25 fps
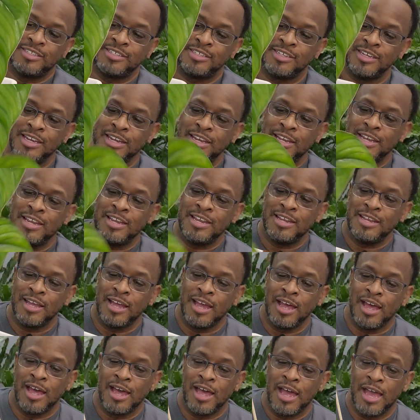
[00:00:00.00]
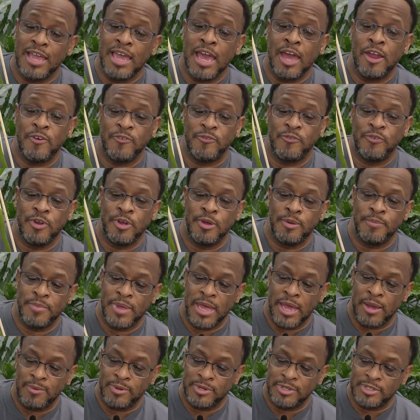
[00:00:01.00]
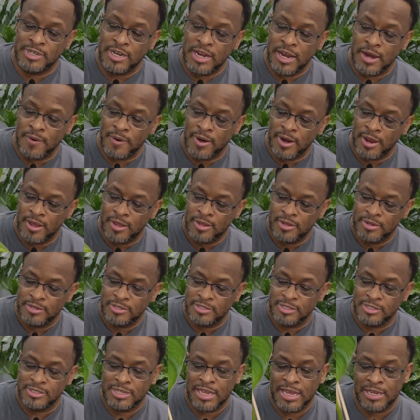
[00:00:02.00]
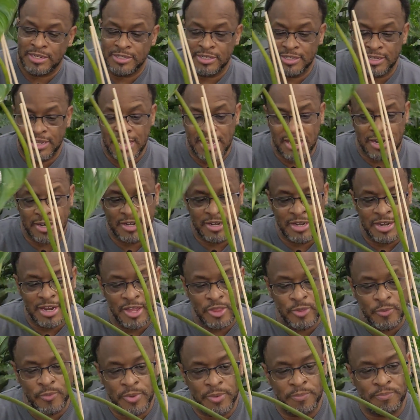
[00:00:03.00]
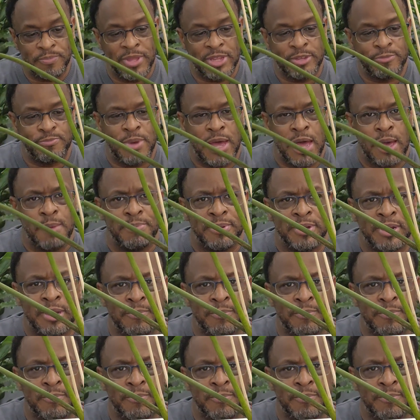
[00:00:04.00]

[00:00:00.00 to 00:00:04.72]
I got her from Ecuagenera. She's actually got another one that's popping